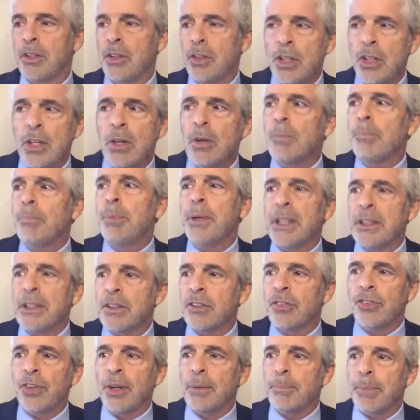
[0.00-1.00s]
You don't pick
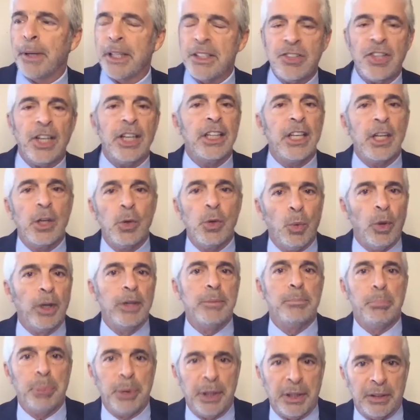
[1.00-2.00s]
this up by taking
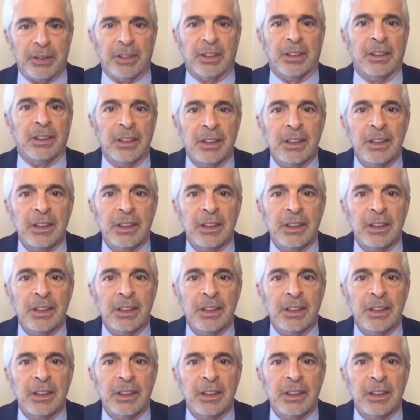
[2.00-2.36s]
one pill.